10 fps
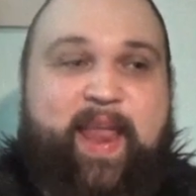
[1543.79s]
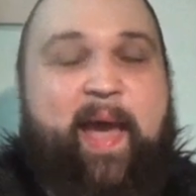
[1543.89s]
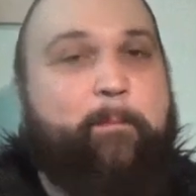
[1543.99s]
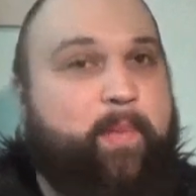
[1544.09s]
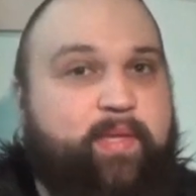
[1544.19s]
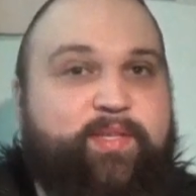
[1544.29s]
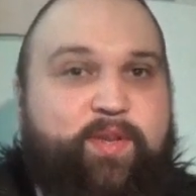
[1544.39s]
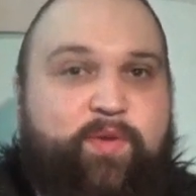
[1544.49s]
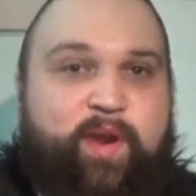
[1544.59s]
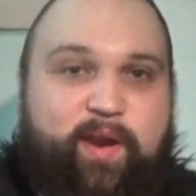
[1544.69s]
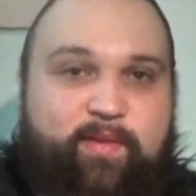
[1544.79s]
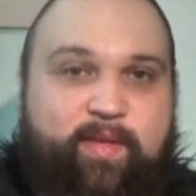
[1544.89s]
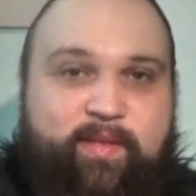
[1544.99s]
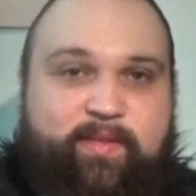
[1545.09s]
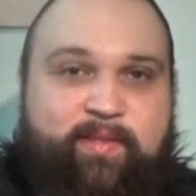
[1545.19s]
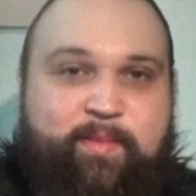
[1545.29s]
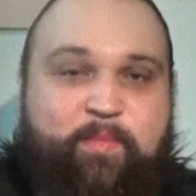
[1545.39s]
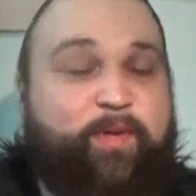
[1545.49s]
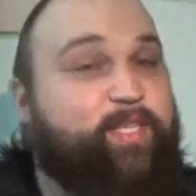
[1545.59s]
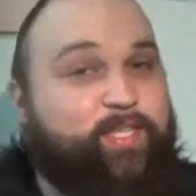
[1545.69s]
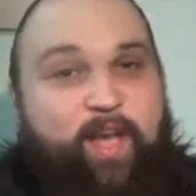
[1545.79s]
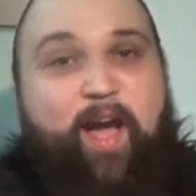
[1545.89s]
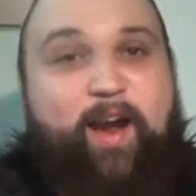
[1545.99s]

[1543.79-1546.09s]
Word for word: probably to not be so nervous,